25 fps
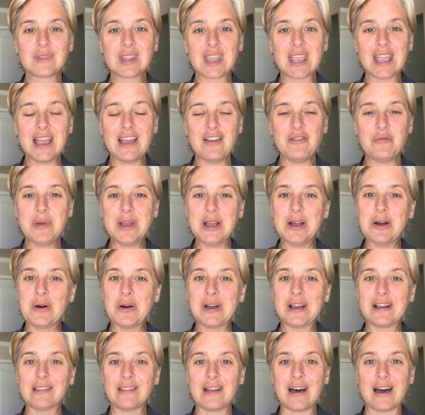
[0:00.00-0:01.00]
I've been
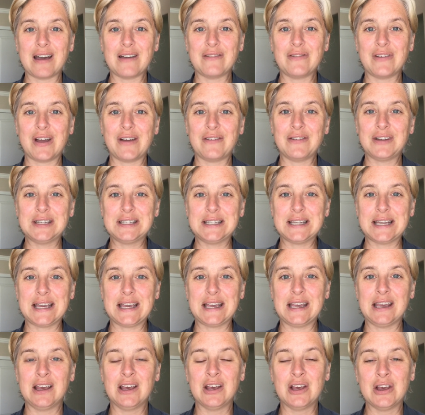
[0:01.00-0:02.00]
going live every
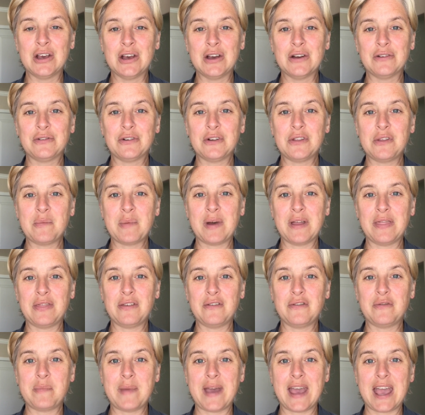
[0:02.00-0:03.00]
day for the month
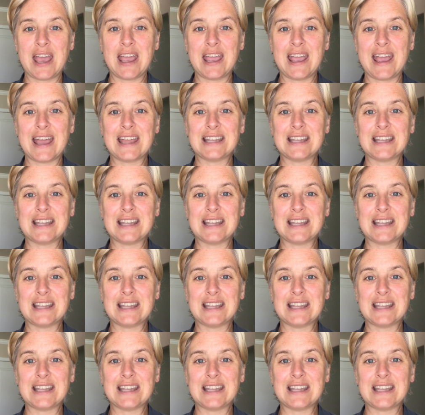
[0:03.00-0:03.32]
of May